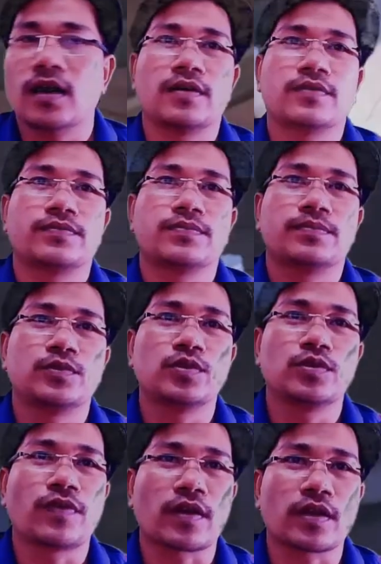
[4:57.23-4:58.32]
comment box
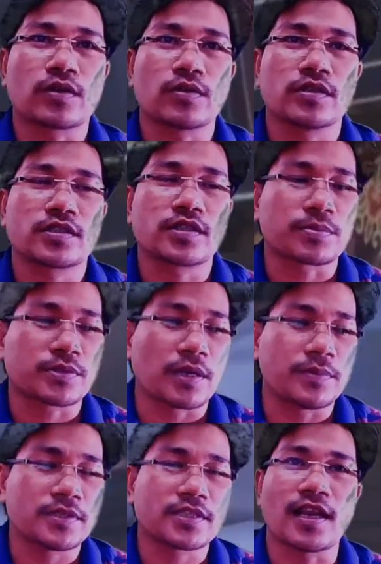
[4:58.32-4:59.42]
if you
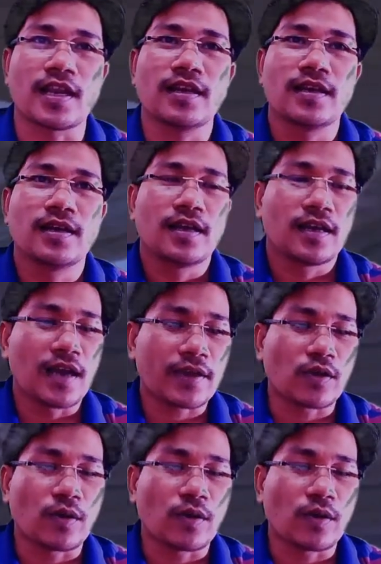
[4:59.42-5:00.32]
have confused.